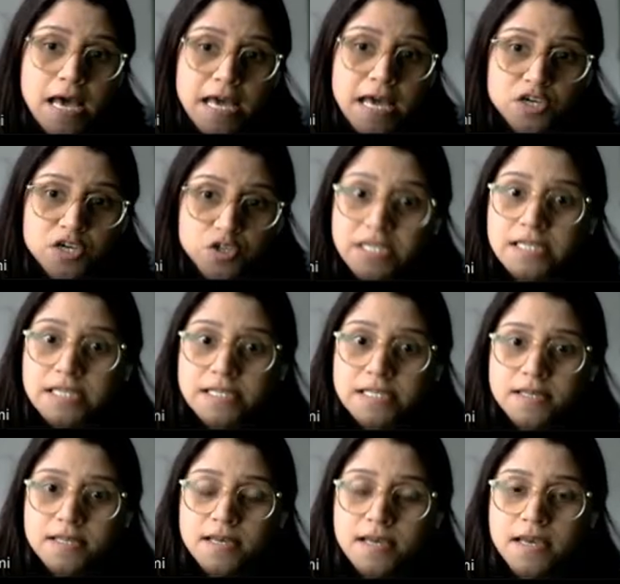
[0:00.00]

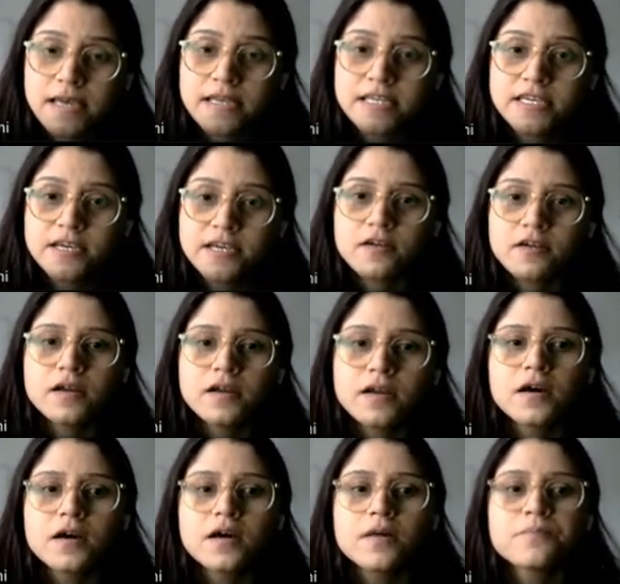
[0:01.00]
energies. And here,
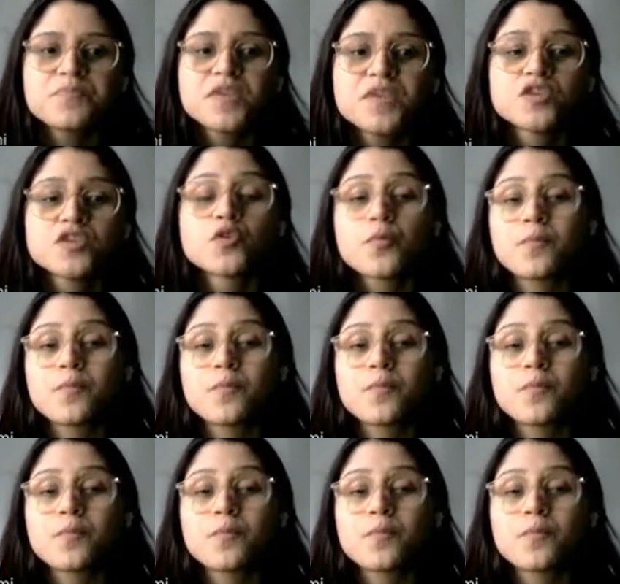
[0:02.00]
to